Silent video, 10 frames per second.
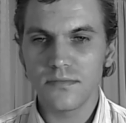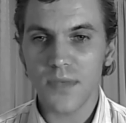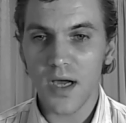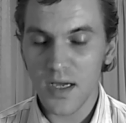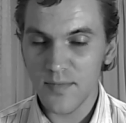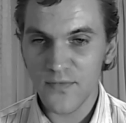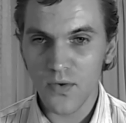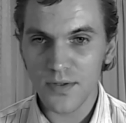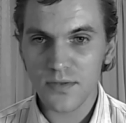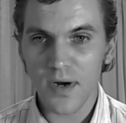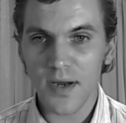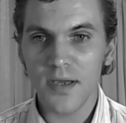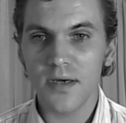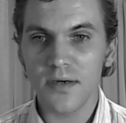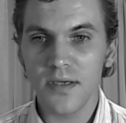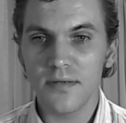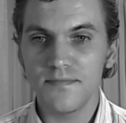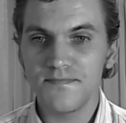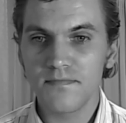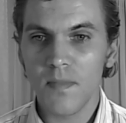I'm, of course, right here
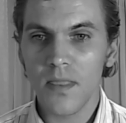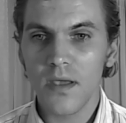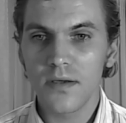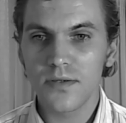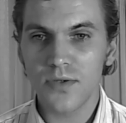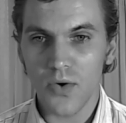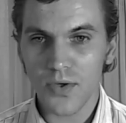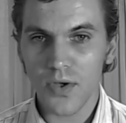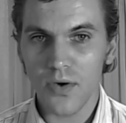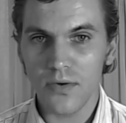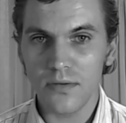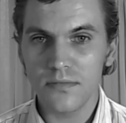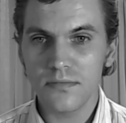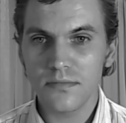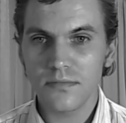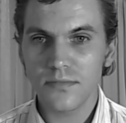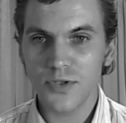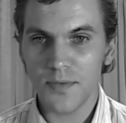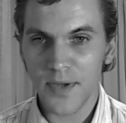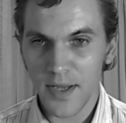in Tokyo,
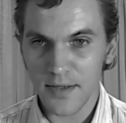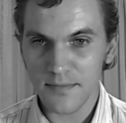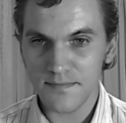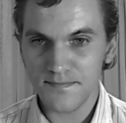Japan.